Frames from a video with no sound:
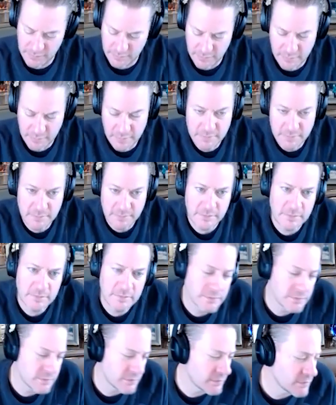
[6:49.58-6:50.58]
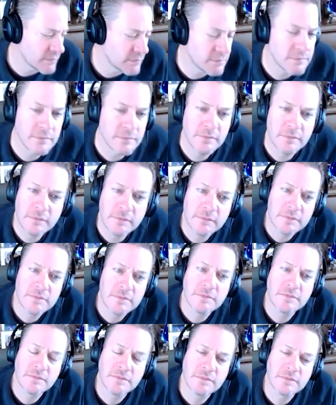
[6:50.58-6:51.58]

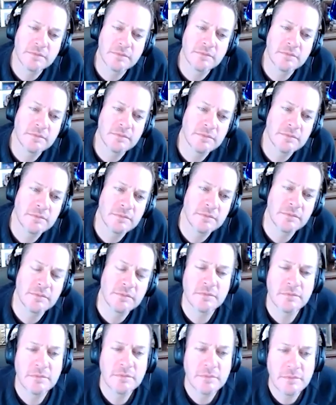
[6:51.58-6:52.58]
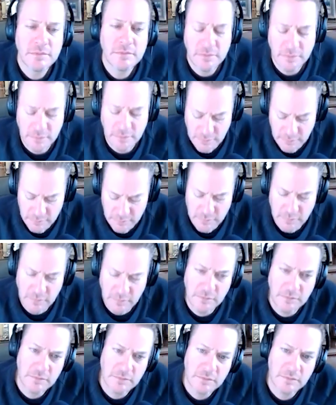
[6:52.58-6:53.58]

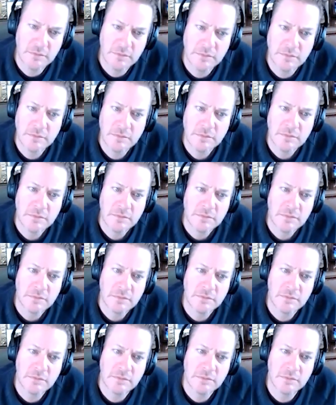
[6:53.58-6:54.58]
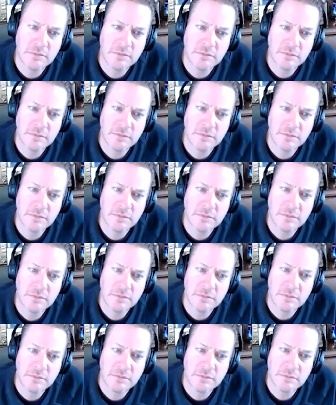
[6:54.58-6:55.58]

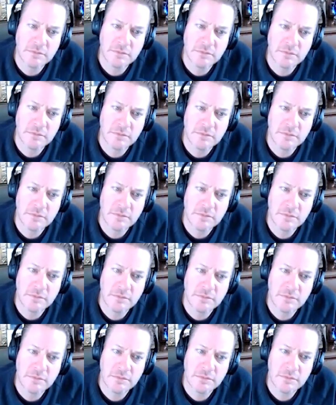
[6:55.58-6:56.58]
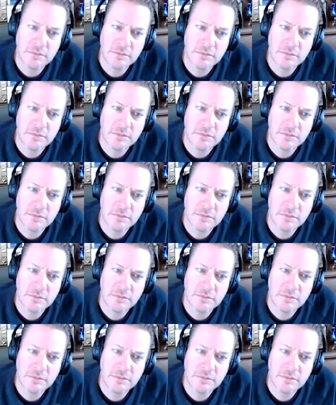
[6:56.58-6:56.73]
[no speech]